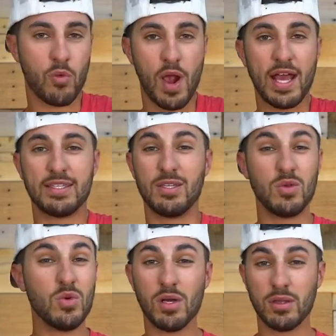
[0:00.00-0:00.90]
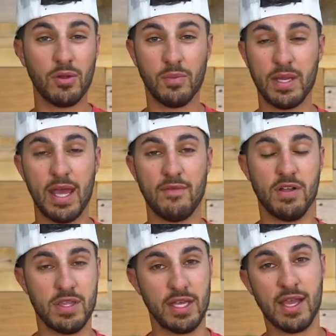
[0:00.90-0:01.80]
rod to do a little bit of
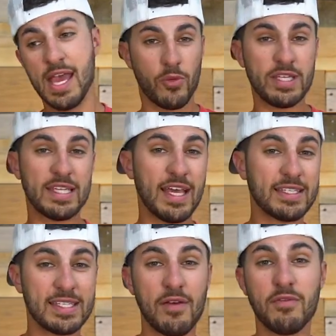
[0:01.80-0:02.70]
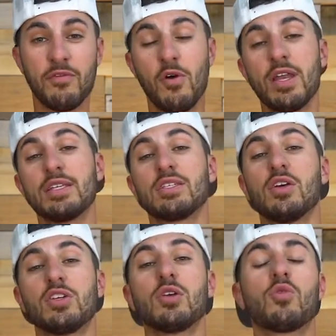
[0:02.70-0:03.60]
everything. The reason that 7 foot is
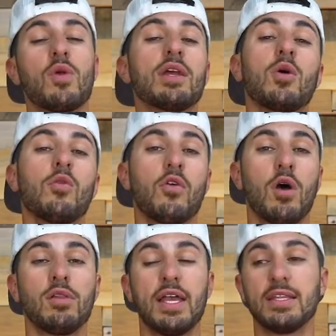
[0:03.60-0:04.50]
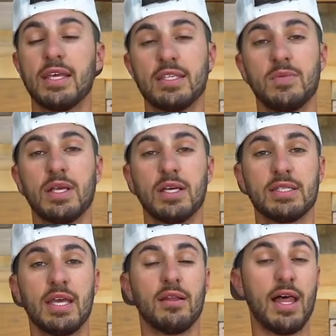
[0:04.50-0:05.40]
such a great overall length is because
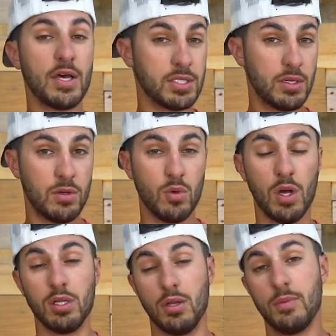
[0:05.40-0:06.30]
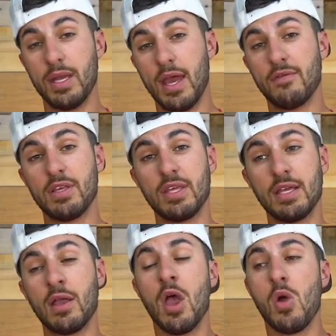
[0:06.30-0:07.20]
it allows you to do a little bit of
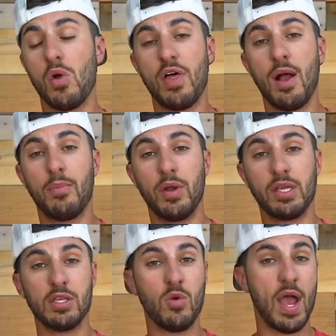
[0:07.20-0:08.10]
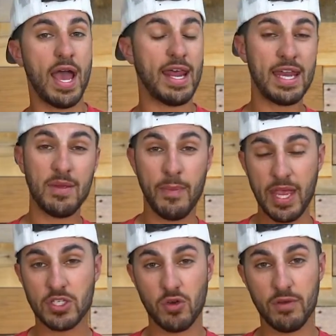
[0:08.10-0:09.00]
everything without putting you at any
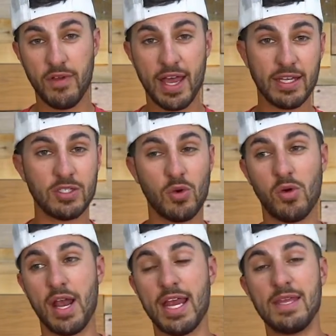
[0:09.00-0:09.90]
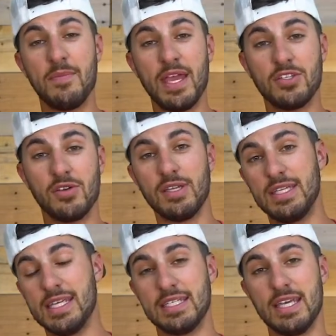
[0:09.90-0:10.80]
major advantage or any major
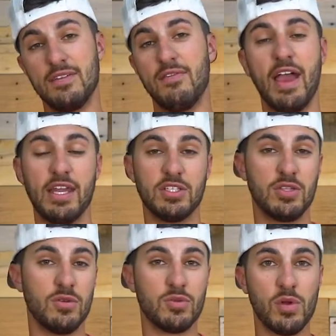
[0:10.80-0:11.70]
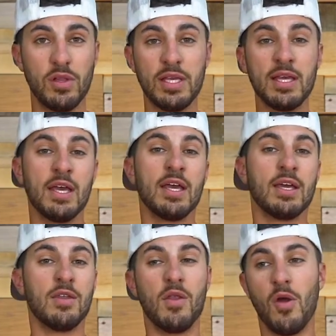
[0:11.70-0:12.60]
disadvantage. There's really
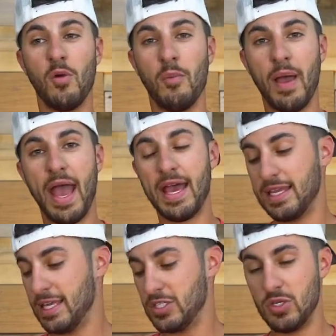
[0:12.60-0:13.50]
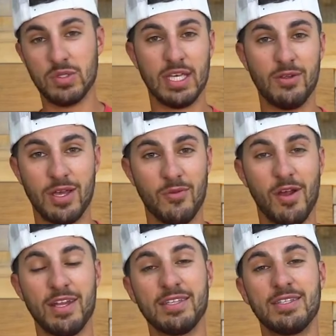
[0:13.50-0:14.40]
no bad issues that you can
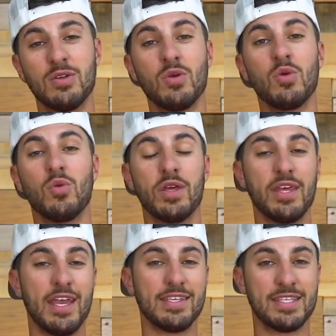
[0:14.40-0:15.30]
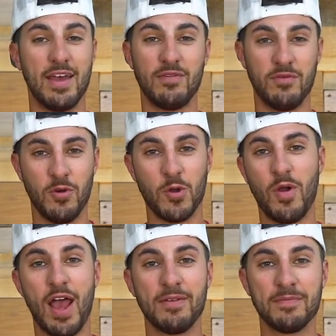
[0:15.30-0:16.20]
run into with a 7-foot
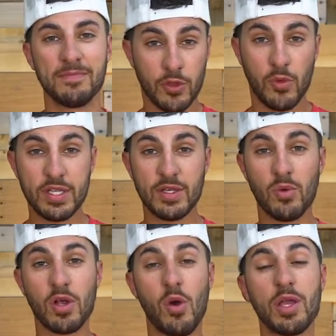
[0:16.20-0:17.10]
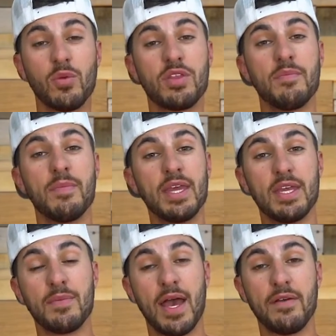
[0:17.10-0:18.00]
rod. The reason we're going with
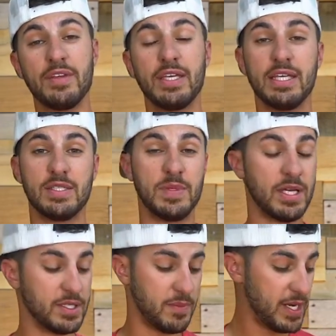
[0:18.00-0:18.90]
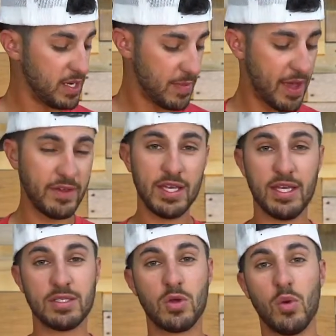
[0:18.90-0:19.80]
medium heavy is because a medium heavy
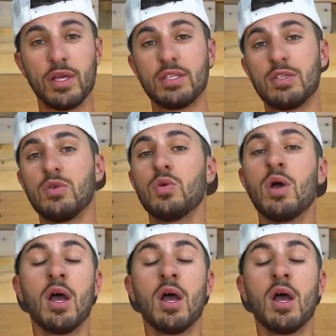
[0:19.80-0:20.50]
is going to